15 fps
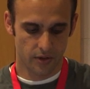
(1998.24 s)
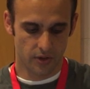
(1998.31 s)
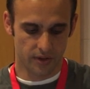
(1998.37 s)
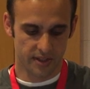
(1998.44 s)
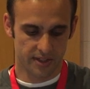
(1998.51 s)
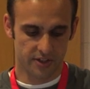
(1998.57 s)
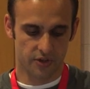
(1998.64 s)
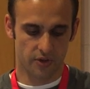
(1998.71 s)
So
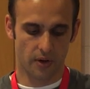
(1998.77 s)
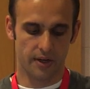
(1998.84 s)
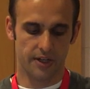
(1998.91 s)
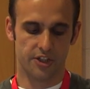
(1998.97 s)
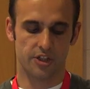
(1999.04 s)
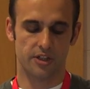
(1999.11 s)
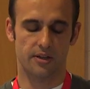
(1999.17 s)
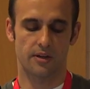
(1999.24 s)
this is
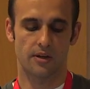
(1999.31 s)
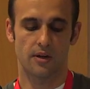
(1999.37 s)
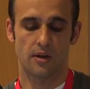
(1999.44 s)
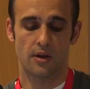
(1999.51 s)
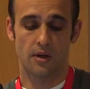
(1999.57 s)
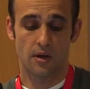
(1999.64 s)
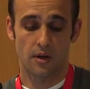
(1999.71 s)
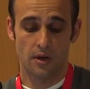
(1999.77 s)
storage.
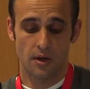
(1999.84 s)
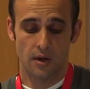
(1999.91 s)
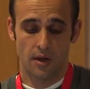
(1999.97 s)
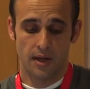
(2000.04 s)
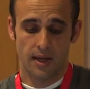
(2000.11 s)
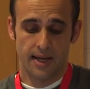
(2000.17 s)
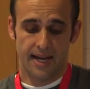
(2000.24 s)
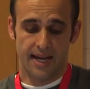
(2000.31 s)

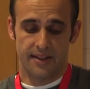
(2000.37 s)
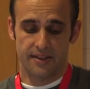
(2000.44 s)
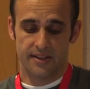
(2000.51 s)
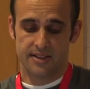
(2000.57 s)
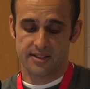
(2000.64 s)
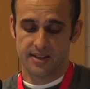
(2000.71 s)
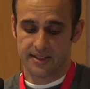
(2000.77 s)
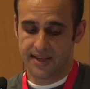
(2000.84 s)
And
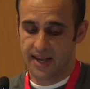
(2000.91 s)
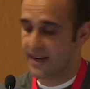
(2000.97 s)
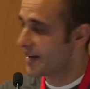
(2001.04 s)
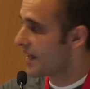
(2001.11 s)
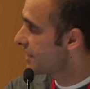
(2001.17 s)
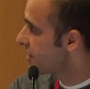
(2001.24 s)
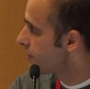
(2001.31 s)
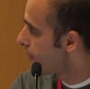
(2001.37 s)
this is a
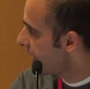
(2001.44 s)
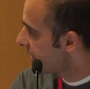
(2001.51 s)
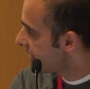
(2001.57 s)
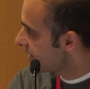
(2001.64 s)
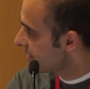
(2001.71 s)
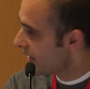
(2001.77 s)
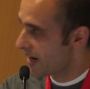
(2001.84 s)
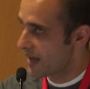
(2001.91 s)
Knative
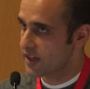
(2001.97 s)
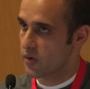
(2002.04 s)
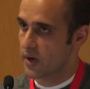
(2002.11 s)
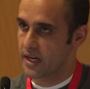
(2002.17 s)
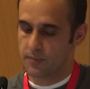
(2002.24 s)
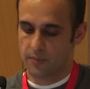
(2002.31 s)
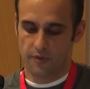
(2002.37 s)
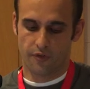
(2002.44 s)
bucket that I
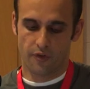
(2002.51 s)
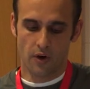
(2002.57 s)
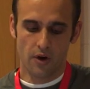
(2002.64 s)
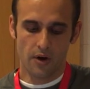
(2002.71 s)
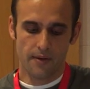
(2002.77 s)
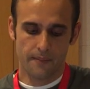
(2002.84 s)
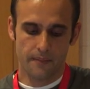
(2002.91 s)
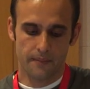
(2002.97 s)
created
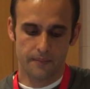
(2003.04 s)
before.